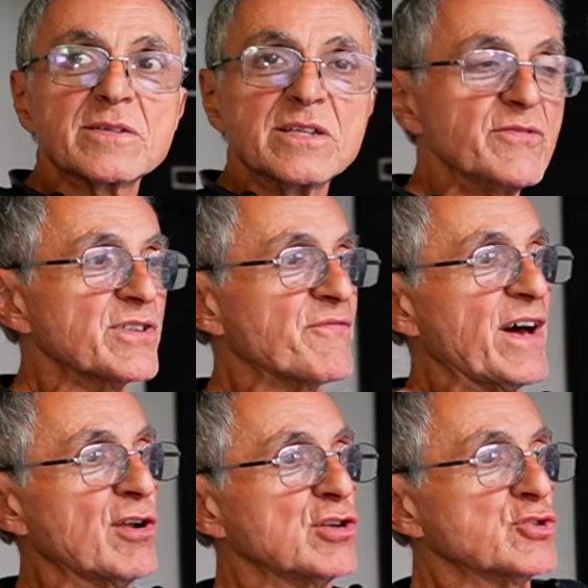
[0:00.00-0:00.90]
Leave the
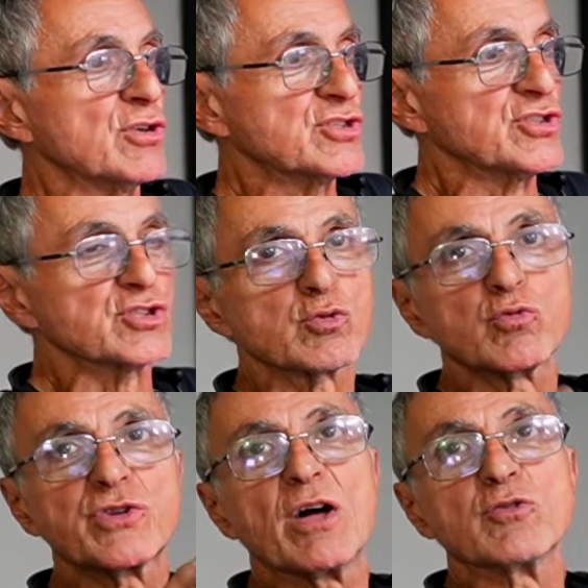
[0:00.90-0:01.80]
fan on, George, just to
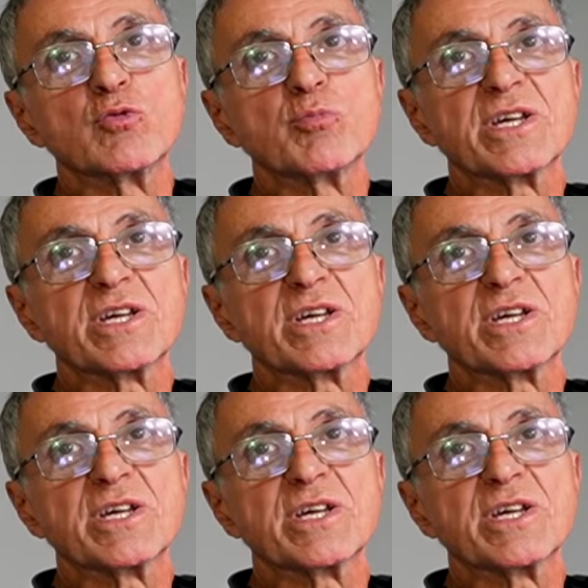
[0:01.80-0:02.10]
cool down the room,